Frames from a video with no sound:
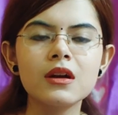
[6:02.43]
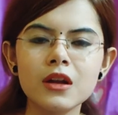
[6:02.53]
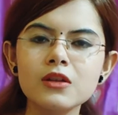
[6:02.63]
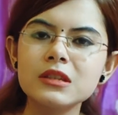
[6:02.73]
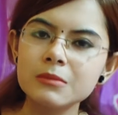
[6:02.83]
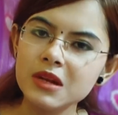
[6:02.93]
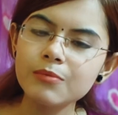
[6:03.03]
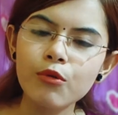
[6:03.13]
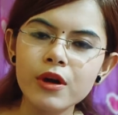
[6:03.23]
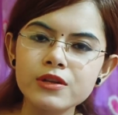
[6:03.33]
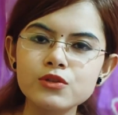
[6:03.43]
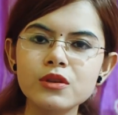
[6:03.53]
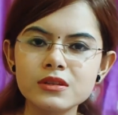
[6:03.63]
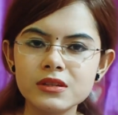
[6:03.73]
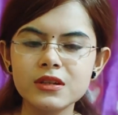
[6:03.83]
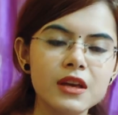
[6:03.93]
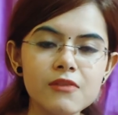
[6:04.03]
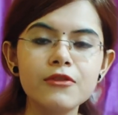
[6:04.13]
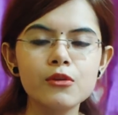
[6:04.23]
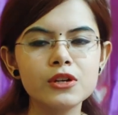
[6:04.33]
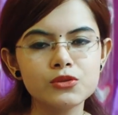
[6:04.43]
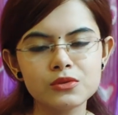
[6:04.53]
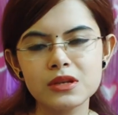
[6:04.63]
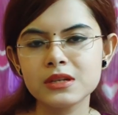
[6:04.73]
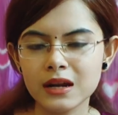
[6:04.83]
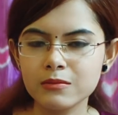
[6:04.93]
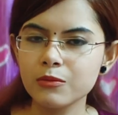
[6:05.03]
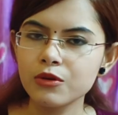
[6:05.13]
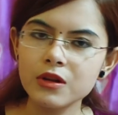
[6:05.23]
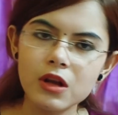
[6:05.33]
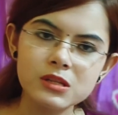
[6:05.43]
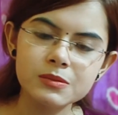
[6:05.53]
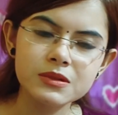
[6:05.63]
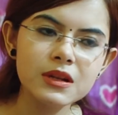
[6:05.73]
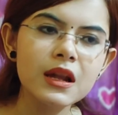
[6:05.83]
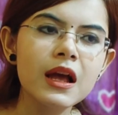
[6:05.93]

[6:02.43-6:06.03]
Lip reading: Now, similar points to consider if you are choosing Tata Memorial Hospital,